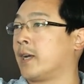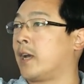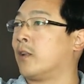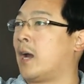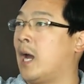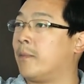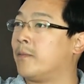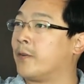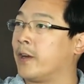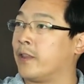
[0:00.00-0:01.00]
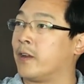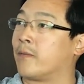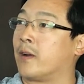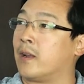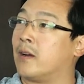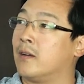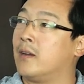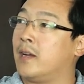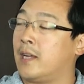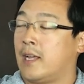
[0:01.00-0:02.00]
killer app for Ethereum right now,
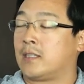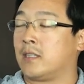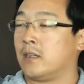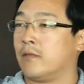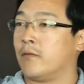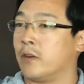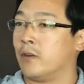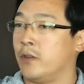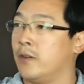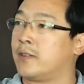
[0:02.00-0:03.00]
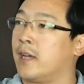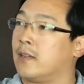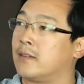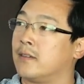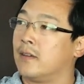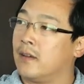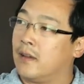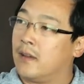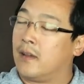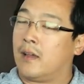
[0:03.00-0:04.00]
and that's a real use case.
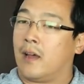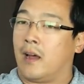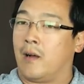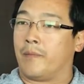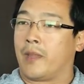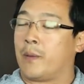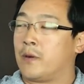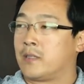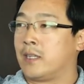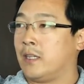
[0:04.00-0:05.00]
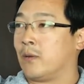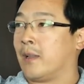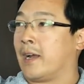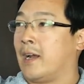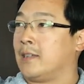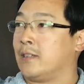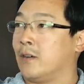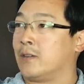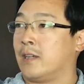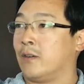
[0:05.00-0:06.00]
I personally don't like
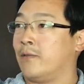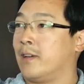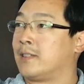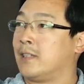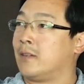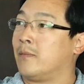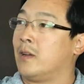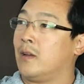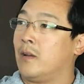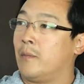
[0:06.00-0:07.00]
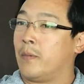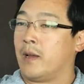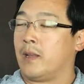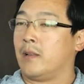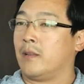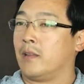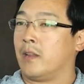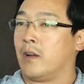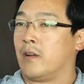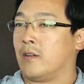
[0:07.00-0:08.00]
ICOs. I don't invest in them, but
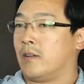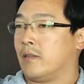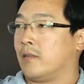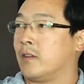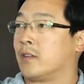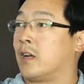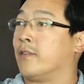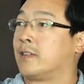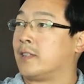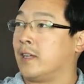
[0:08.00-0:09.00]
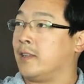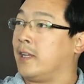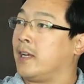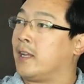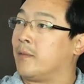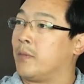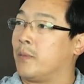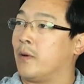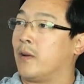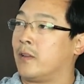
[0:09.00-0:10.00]
there's obviously a need and
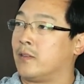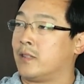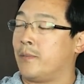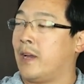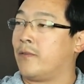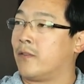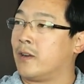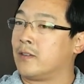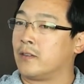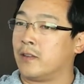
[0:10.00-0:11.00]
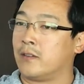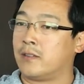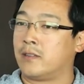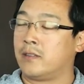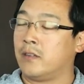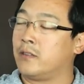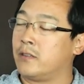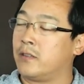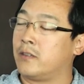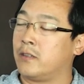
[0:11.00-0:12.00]
there's demand for it. So there's
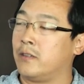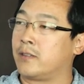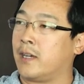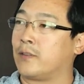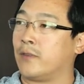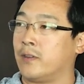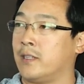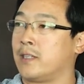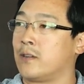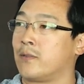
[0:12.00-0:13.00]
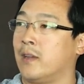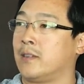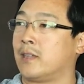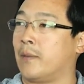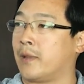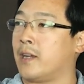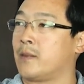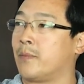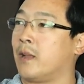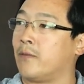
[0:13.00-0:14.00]
a use case for a decentralized
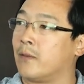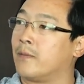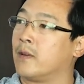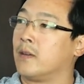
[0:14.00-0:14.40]
application platform.